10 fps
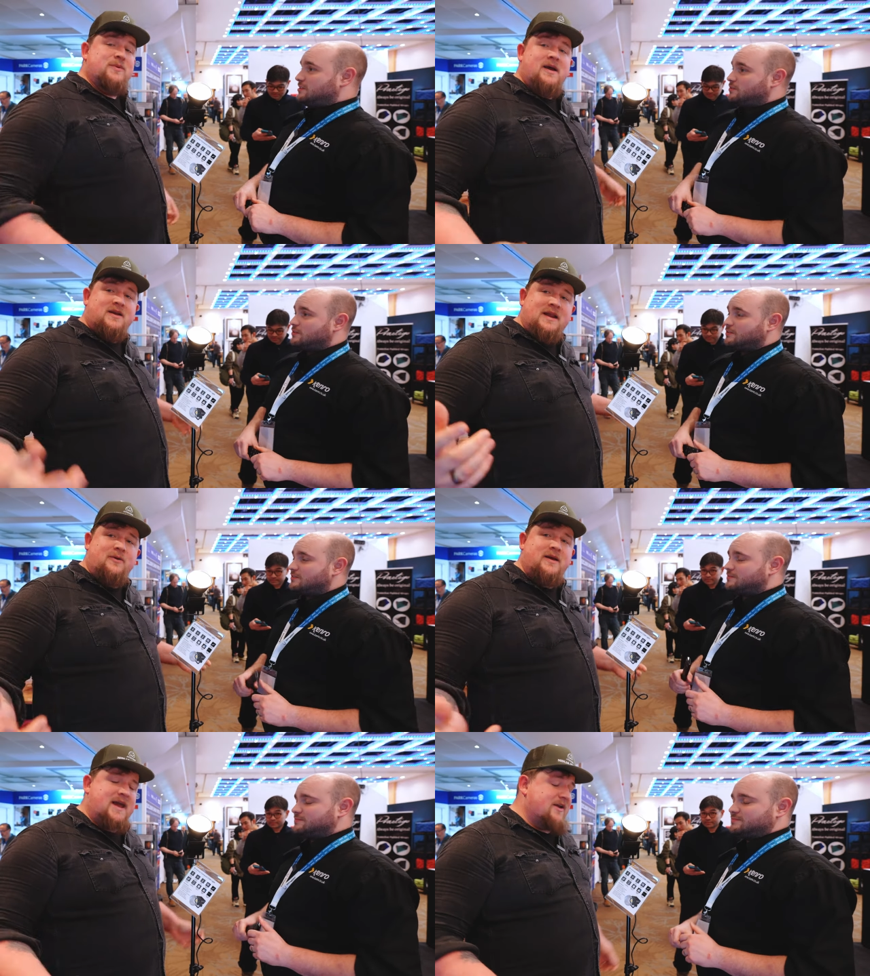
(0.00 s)
Speaker 1: we are now
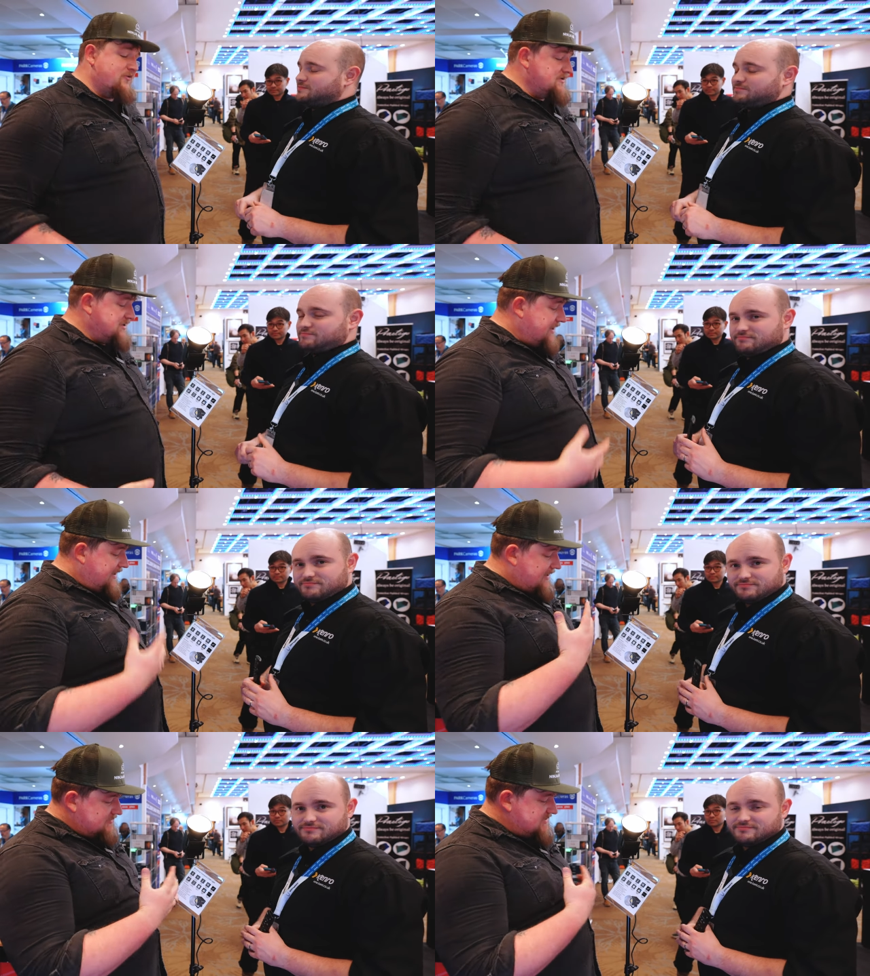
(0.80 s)
at Kenro checking
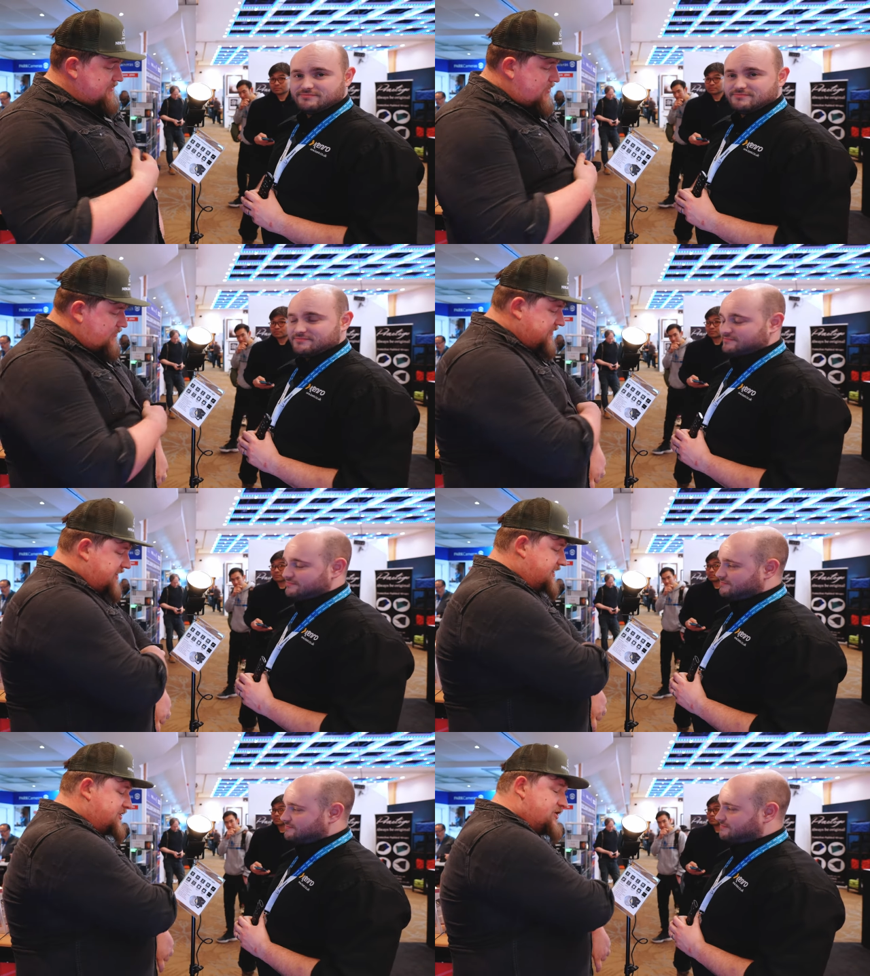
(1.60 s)
out some of the
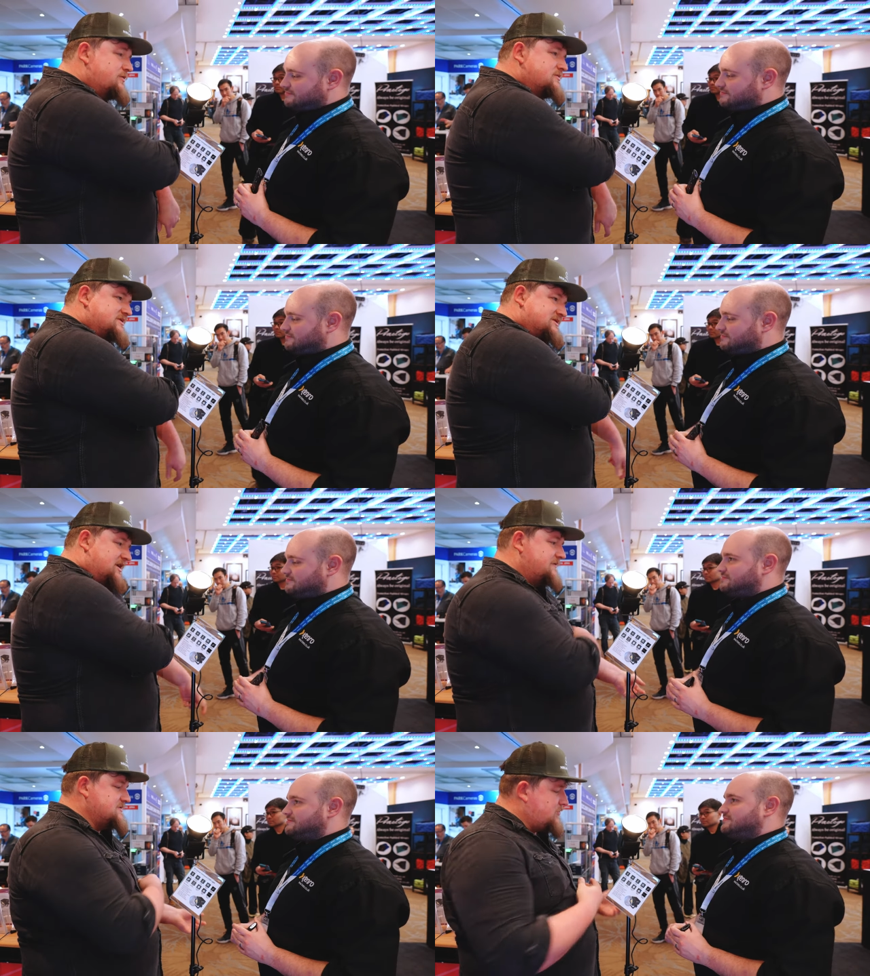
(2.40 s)
new
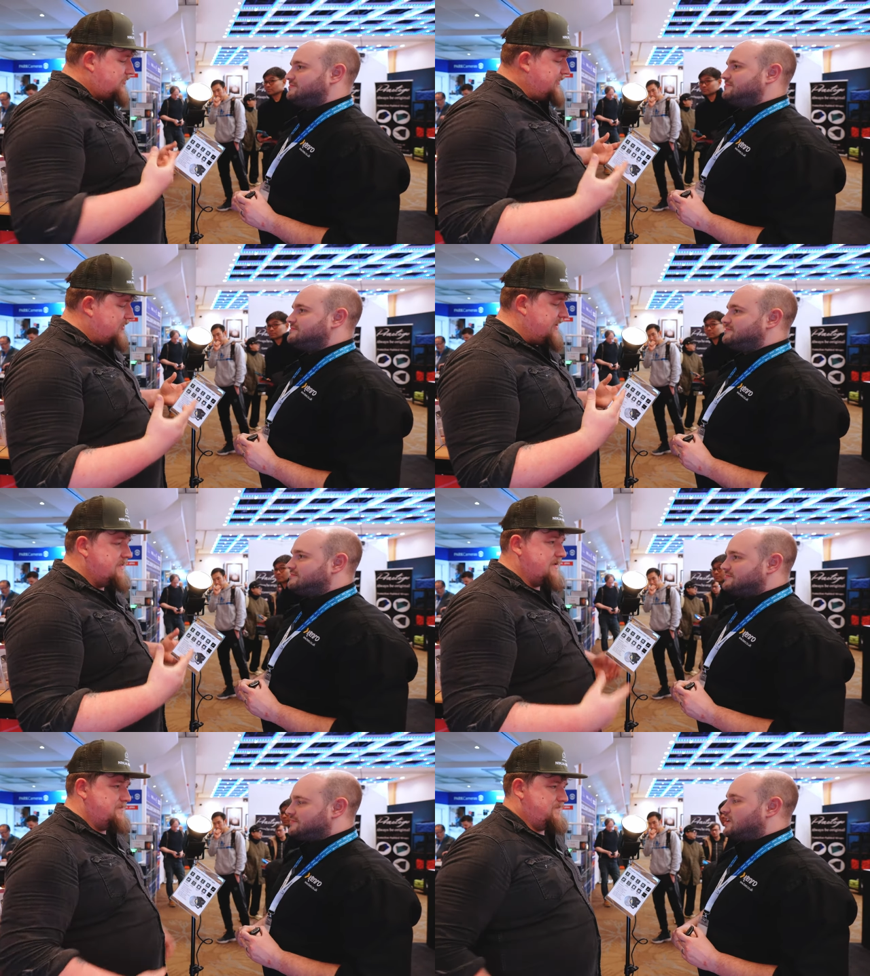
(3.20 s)
stuff. So what have we got here
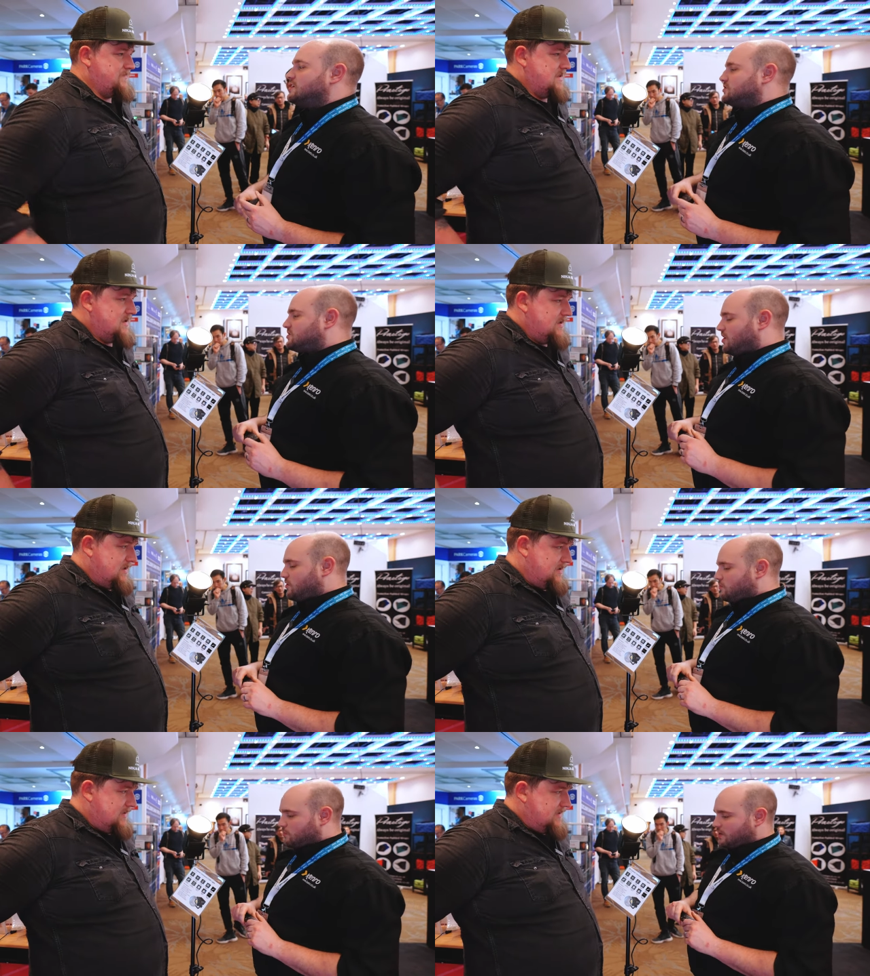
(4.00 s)
then?
Speaker 2: So
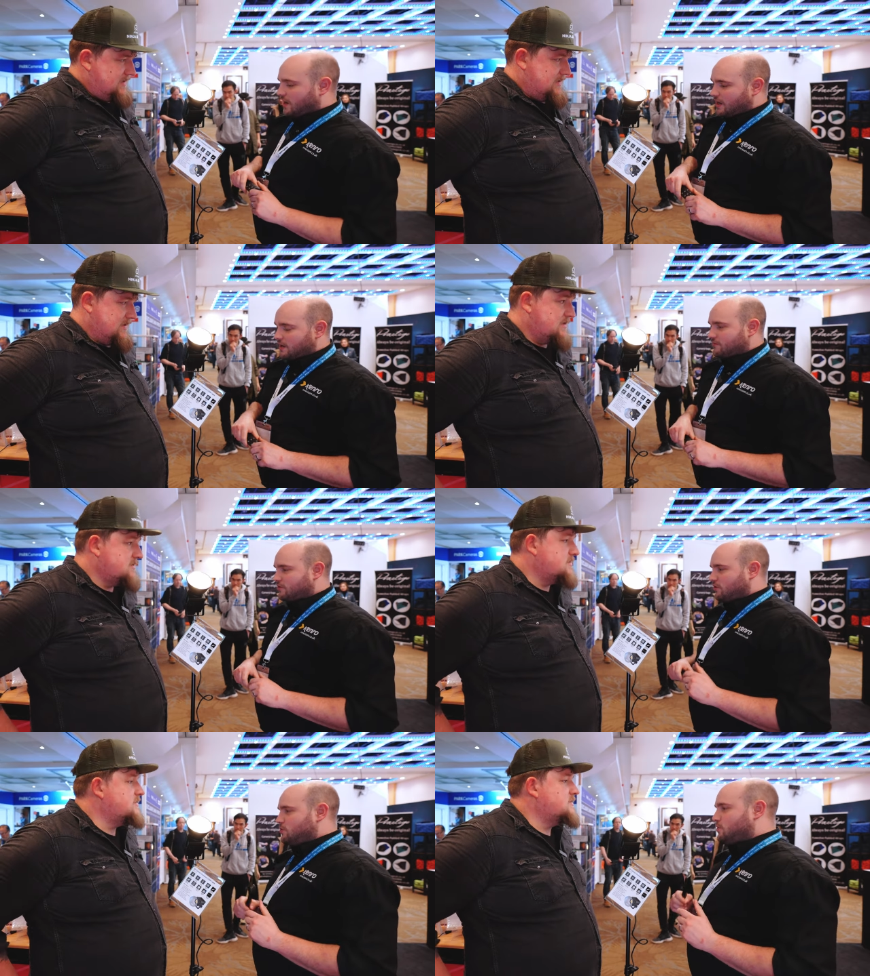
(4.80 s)
we have the
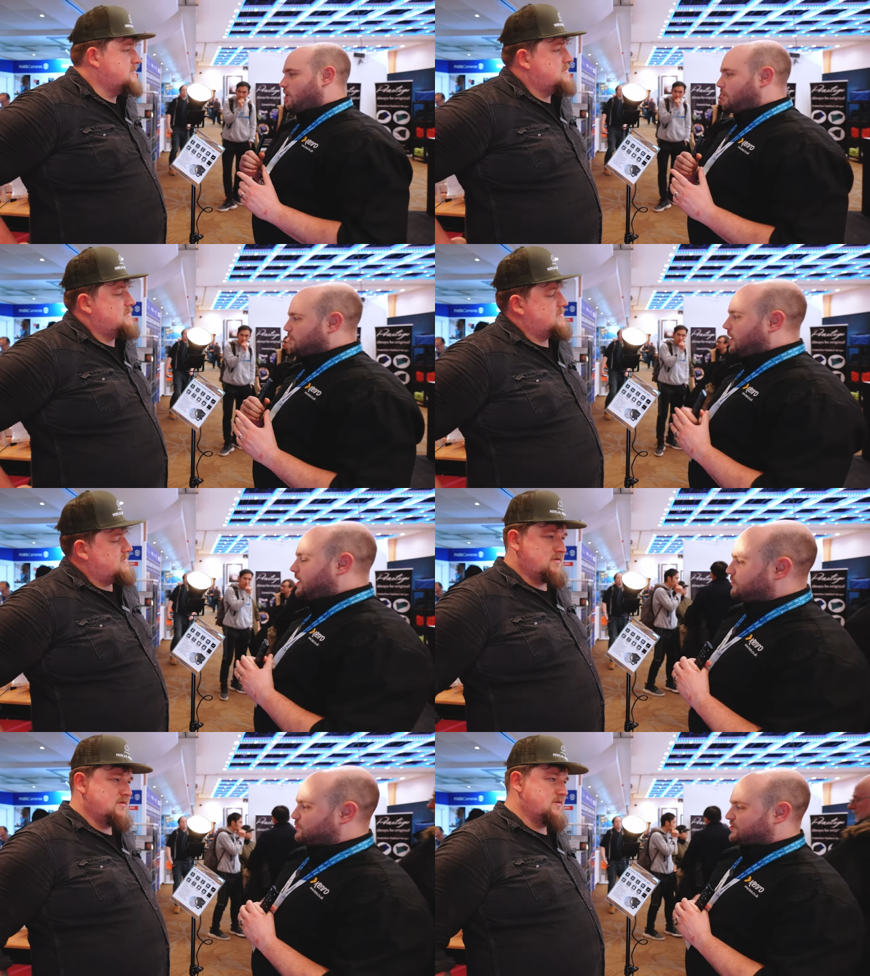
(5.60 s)
new Cob light.
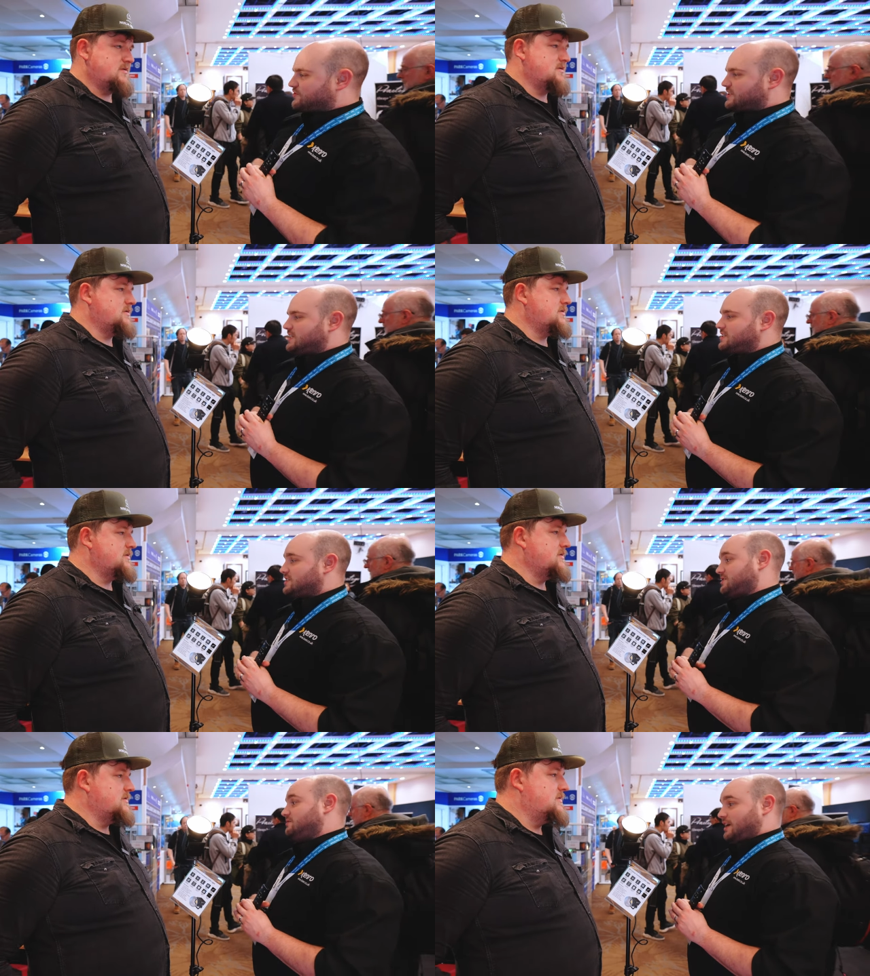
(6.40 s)
It was
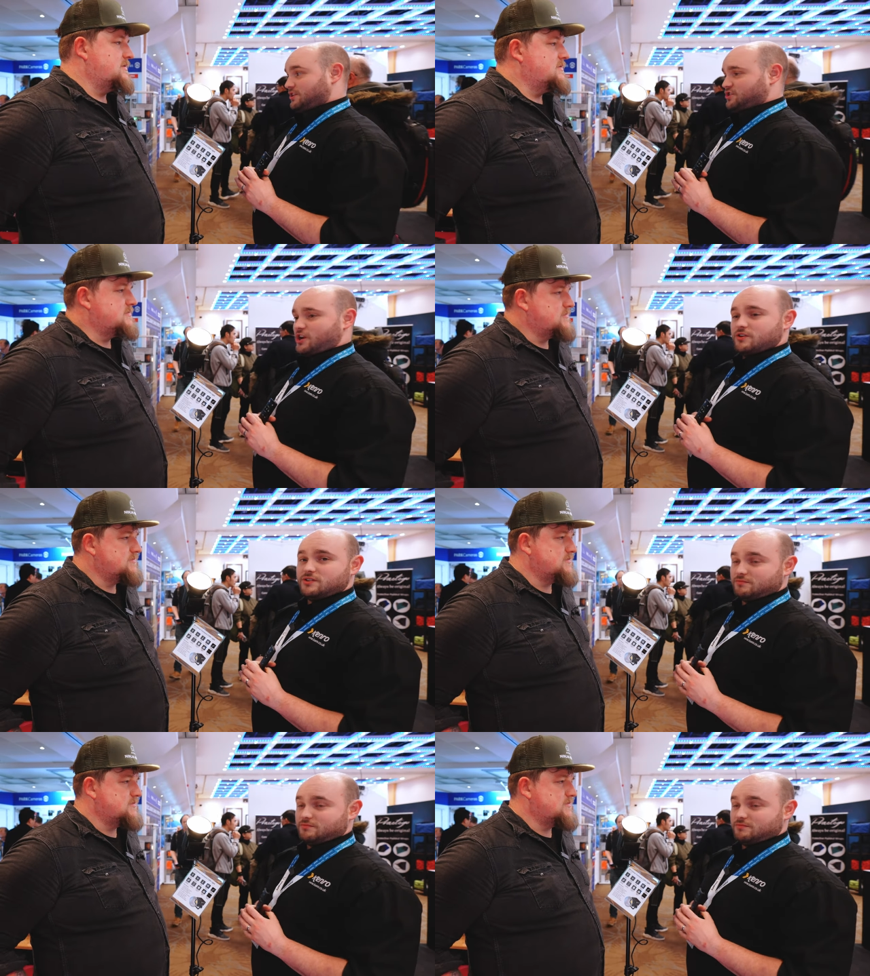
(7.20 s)
released at the show